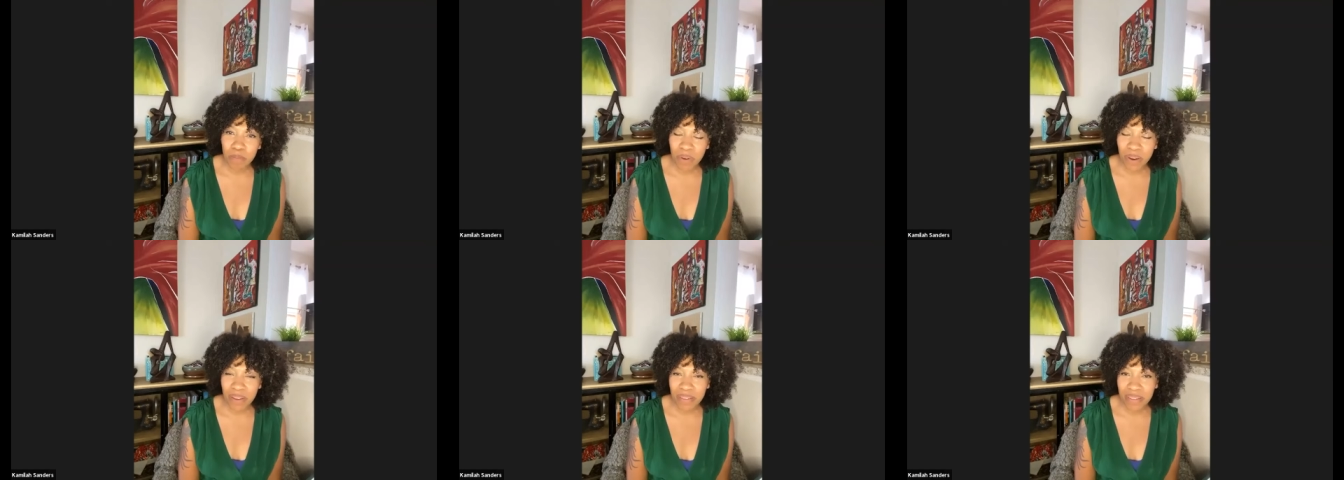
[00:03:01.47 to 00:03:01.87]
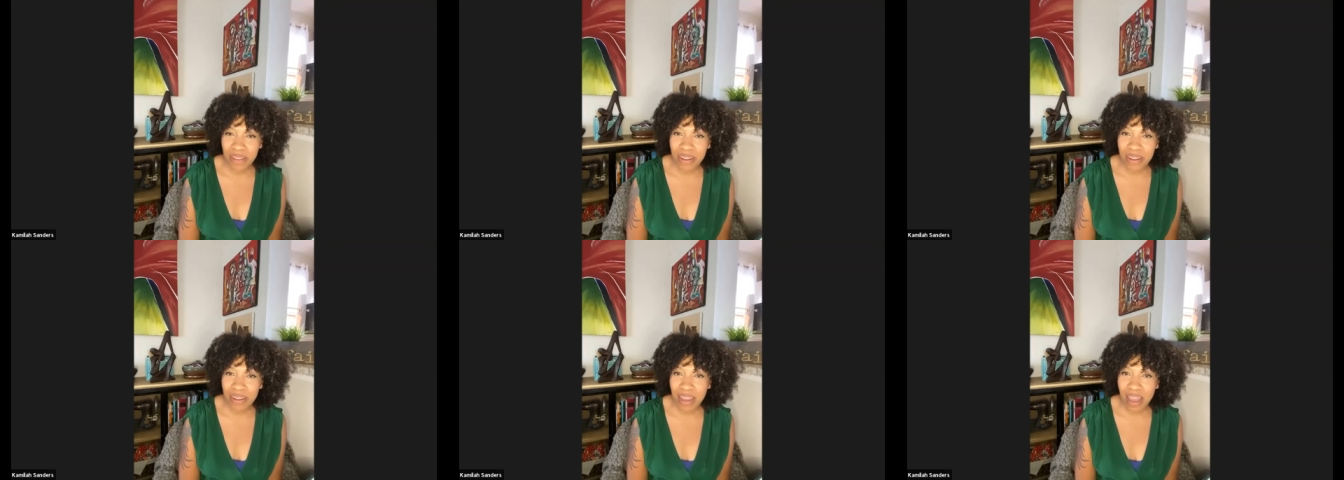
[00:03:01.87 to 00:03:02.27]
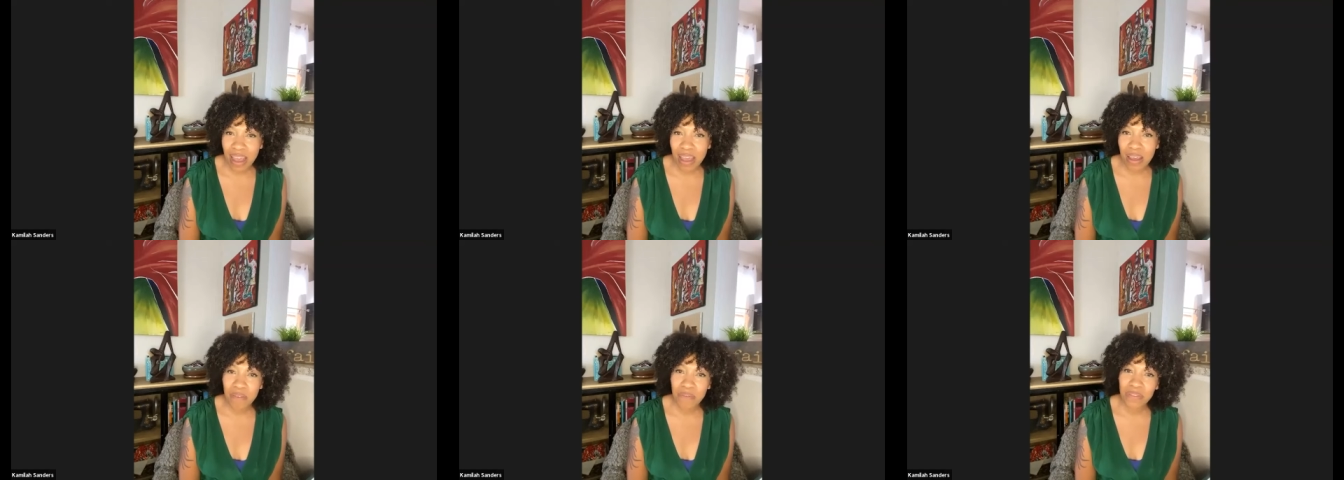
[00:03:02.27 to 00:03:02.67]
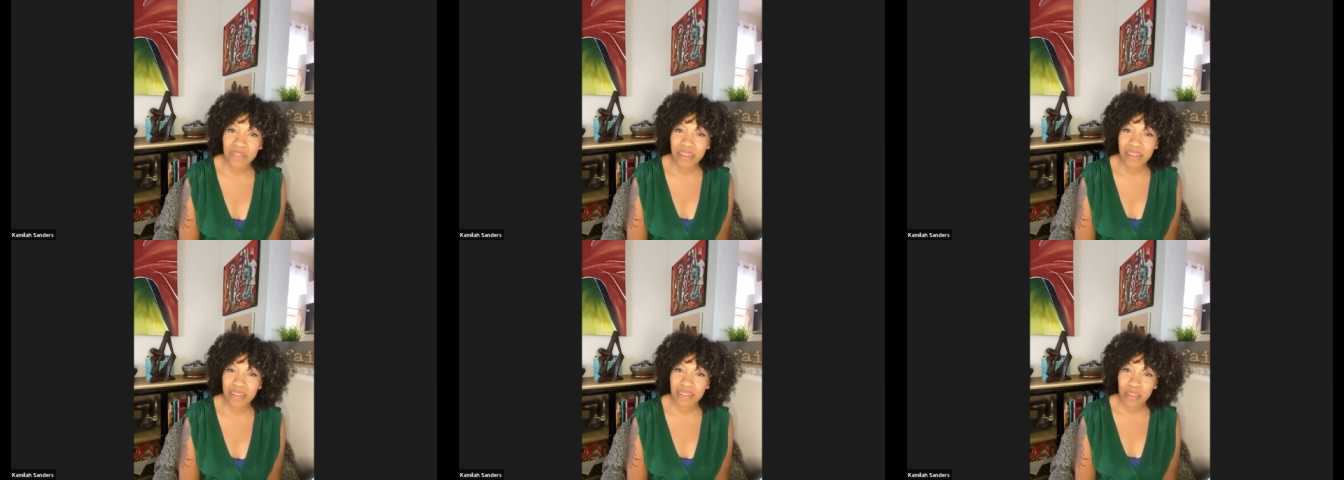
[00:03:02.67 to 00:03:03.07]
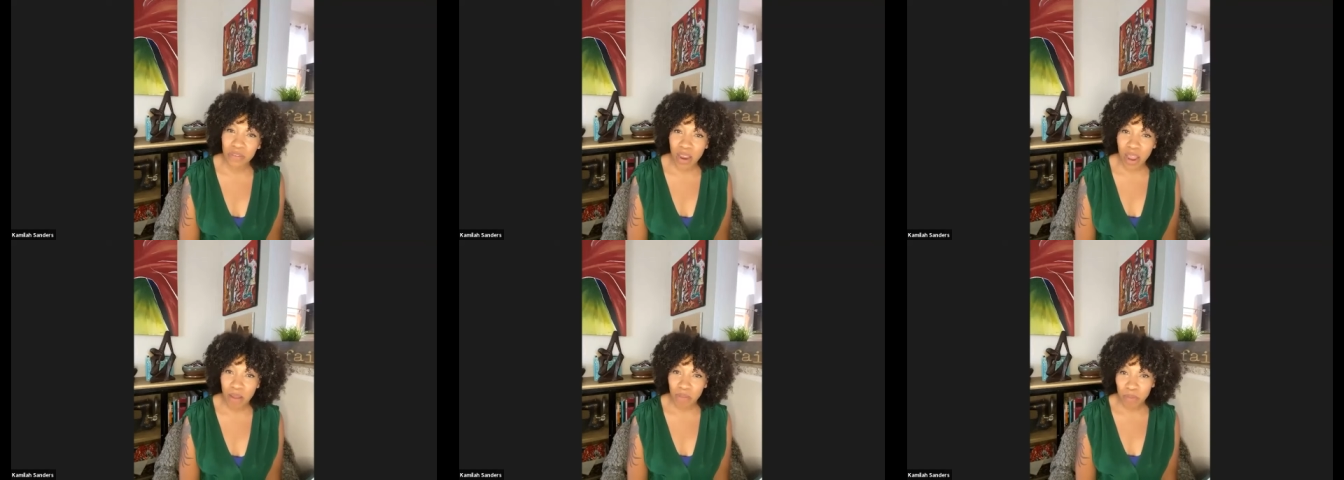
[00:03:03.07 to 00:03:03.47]
President of Tennessee
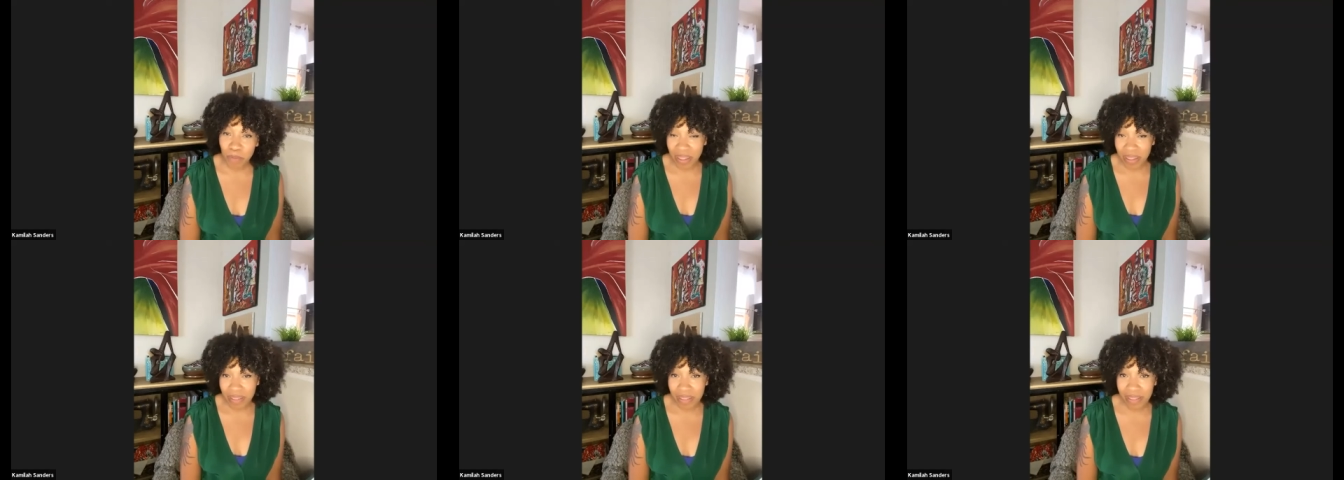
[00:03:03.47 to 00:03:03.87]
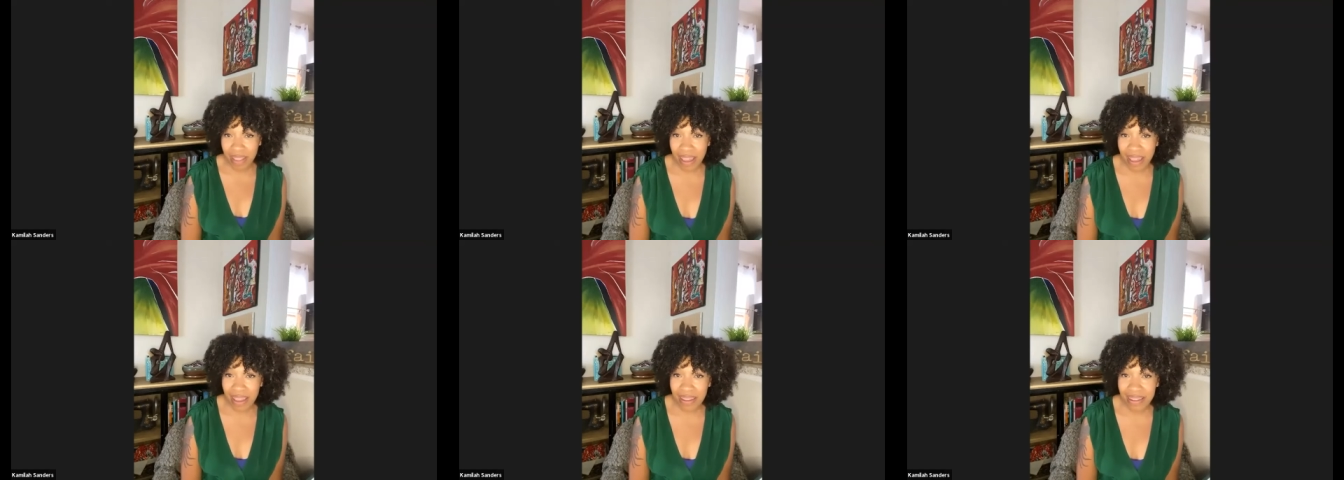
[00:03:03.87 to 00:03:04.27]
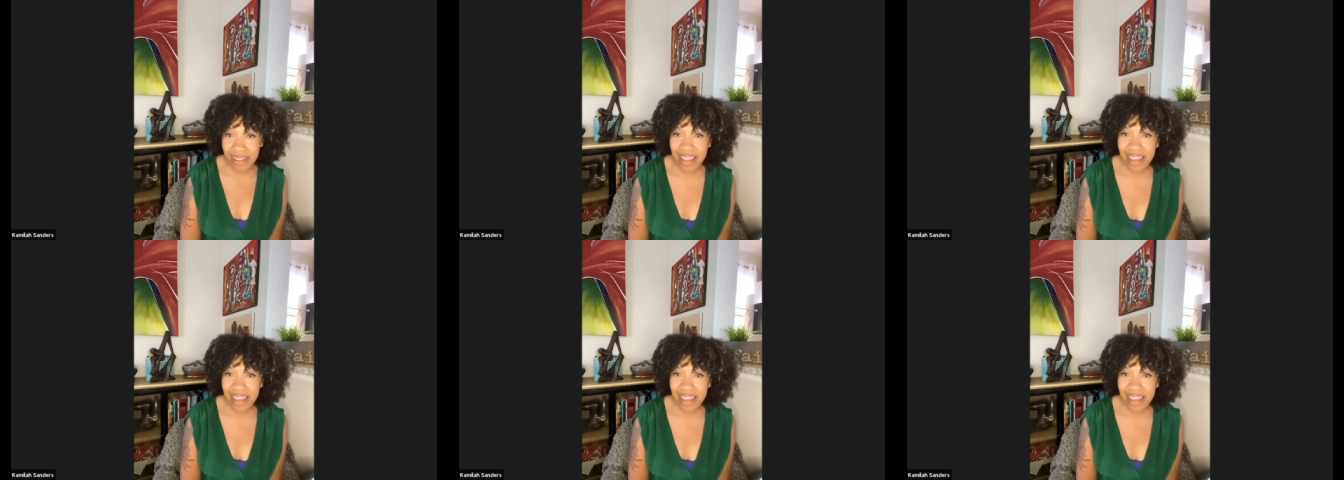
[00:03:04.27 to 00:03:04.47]
Craft Midstate.